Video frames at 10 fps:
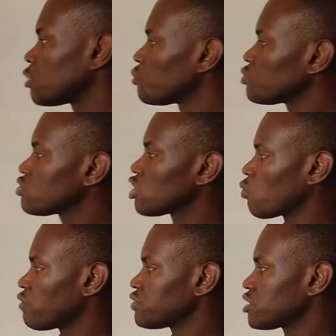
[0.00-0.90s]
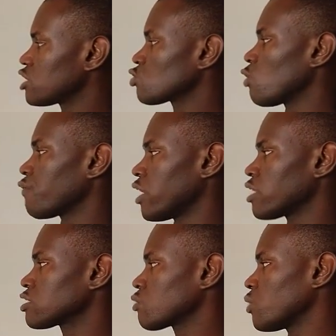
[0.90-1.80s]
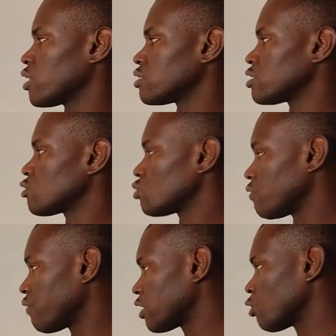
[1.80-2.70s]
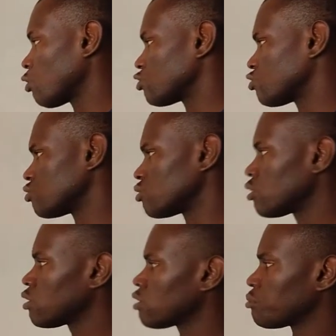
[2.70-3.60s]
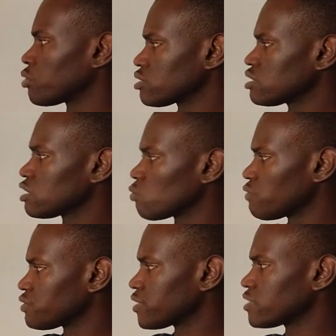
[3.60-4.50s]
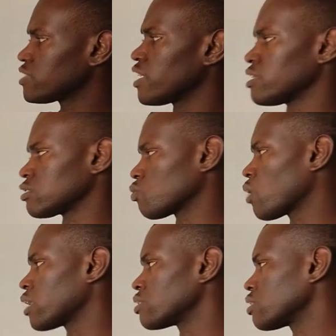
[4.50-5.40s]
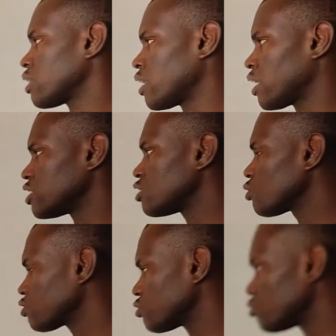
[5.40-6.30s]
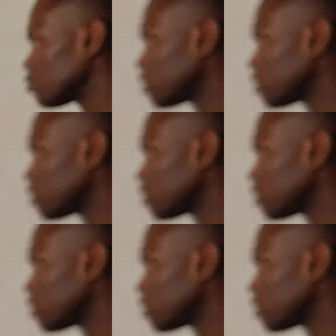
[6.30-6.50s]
Then we use the coefficient of x squared to divide all two. But since the coefficient here is 1, I need not